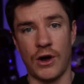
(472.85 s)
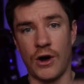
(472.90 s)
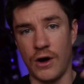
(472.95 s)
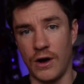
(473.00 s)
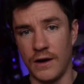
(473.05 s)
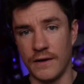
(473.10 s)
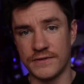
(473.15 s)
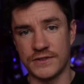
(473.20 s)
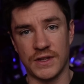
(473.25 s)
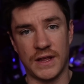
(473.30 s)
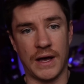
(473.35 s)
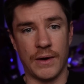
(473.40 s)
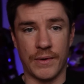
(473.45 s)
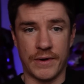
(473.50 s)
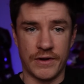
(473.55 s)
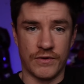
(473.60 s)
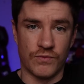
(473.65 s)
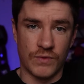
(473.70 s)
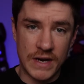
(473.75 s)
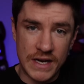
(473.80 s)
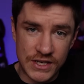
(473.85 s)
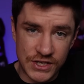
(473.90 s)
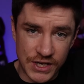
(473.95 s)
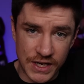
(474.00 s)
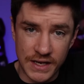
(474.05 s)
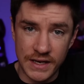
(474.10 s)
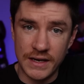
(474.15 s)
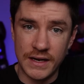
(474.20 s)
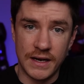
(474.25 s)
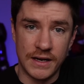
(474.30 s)
off so that we could reach
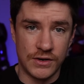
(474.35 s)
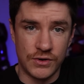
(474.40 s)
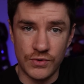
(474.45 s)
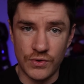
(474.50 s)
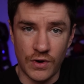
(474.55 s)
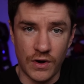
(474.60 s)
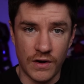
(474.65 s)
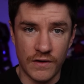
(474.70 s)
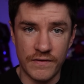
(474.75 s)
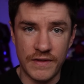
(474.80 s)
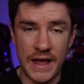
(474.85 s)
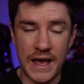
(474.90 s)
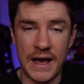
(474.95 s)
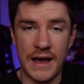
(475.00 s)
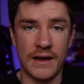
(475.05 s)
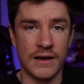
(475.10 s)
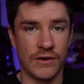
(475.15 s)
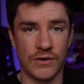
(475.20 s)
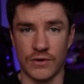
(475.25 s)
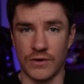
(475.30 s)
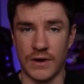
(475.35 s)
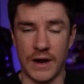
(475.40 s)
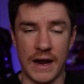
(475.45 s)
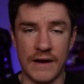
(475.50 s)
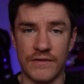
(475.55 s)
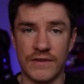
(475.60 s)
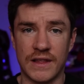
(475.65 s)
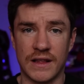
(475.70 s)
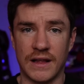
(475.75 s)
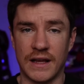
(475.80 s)
in and do all of that or
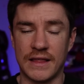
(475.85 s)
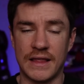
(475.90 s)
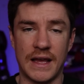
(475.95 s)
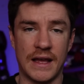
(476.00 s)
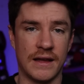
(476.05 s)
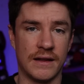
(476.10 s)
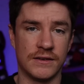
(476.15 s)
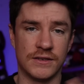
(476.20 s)
everything like that.